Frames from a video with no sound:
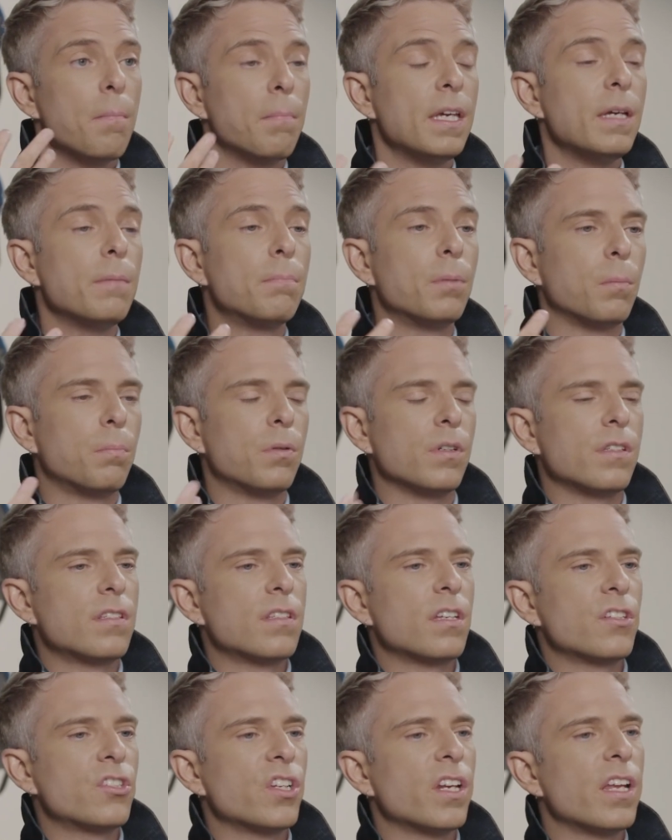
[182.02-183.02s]
people put
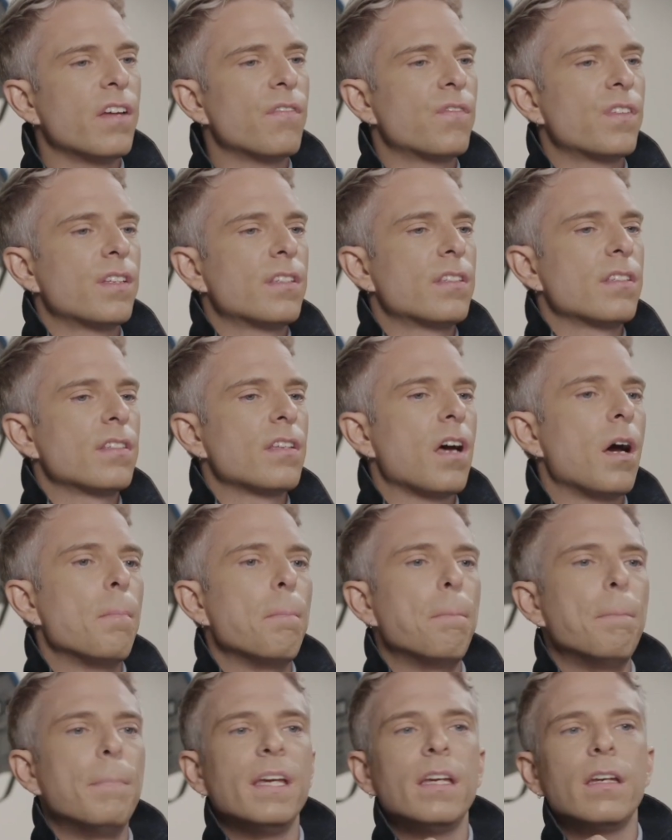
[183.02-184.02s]
such an emphasis
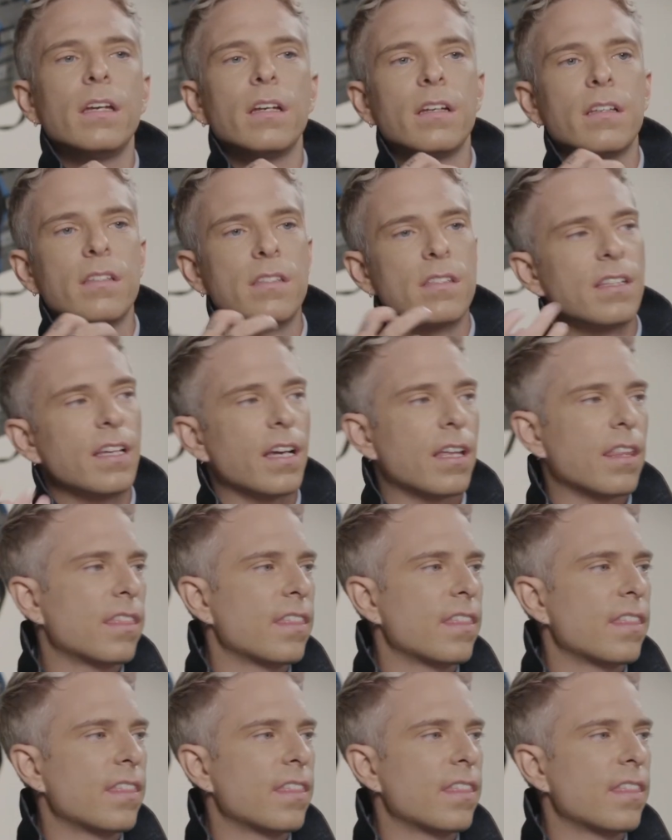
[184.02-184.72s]
on being stick